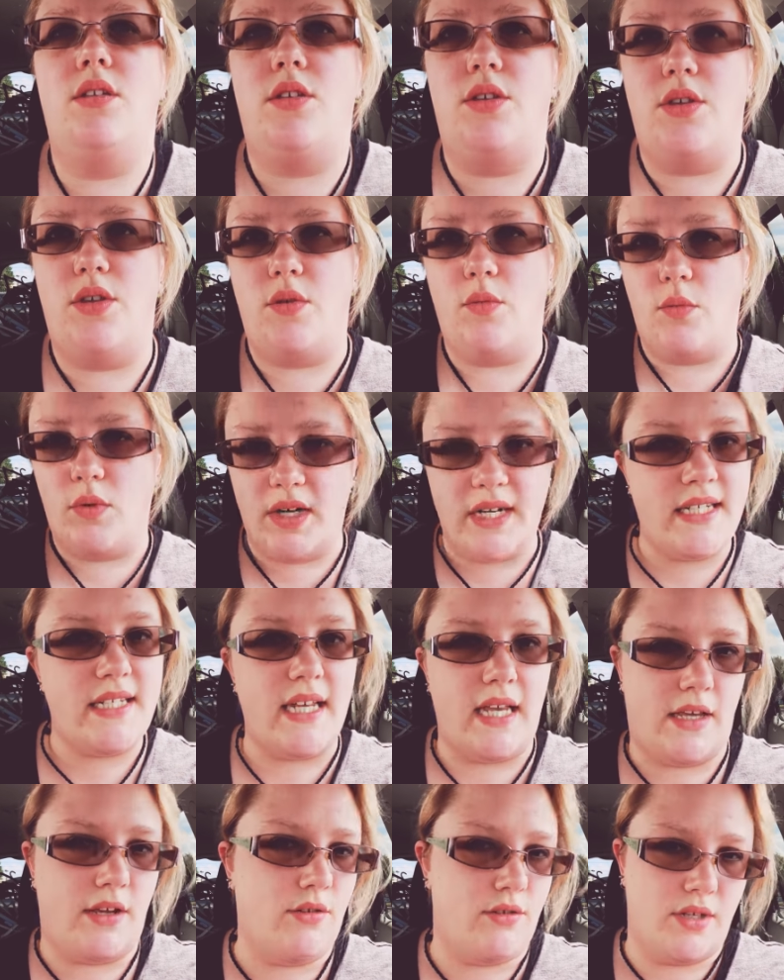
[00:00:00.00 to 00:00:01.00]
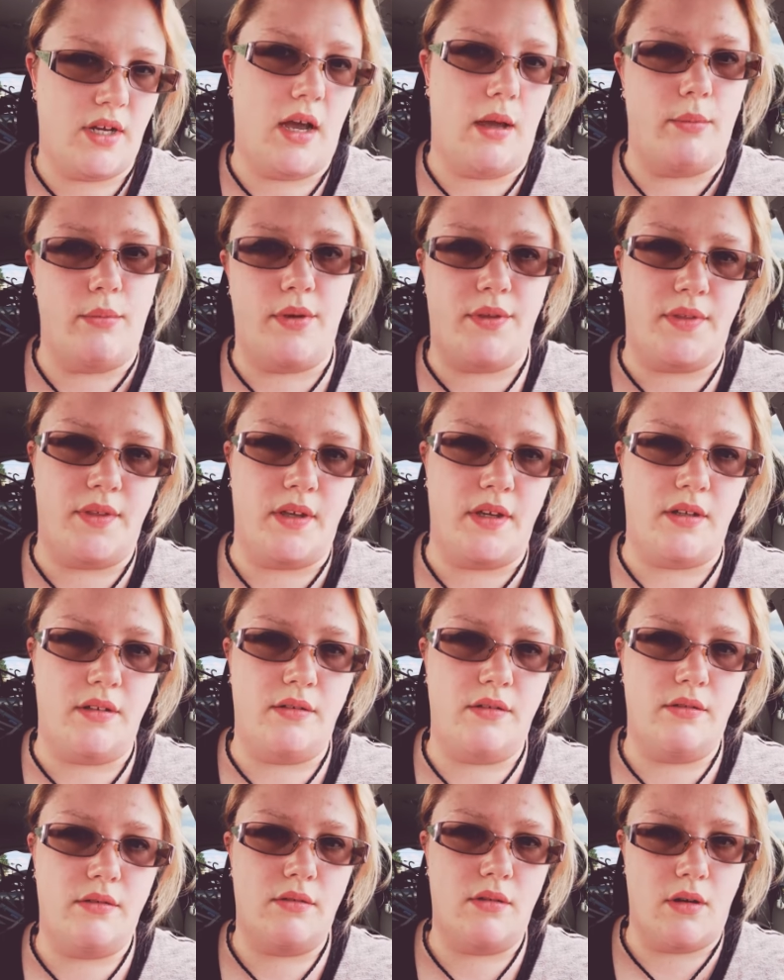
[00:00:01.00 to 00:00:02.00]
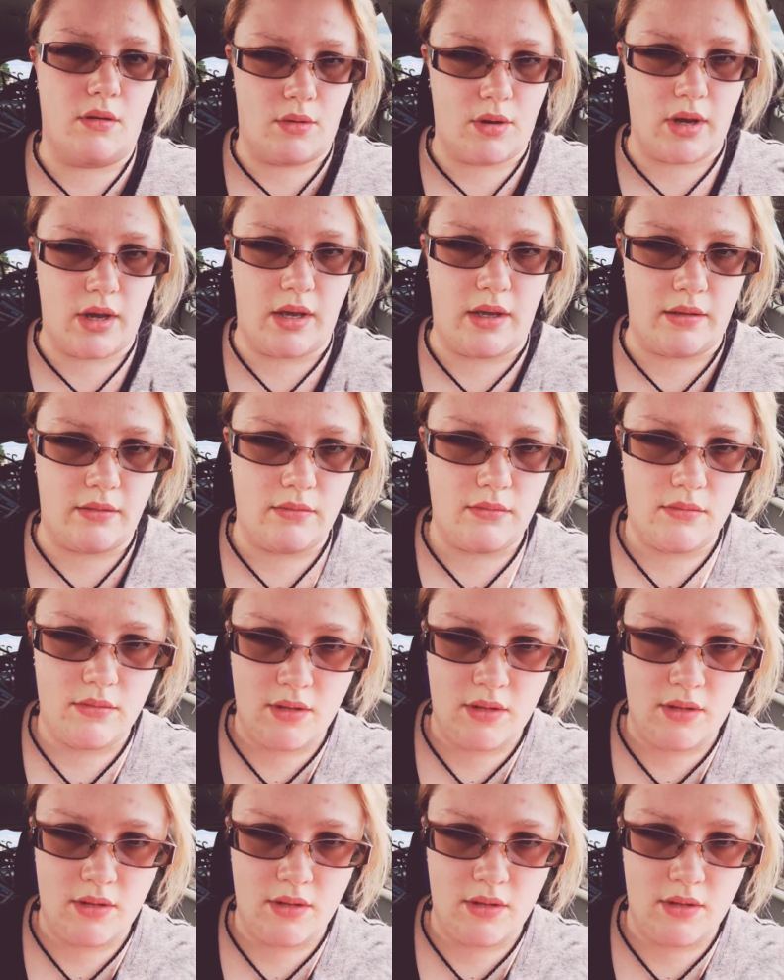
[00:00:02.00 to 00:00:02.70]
You want to take your time with it, okay?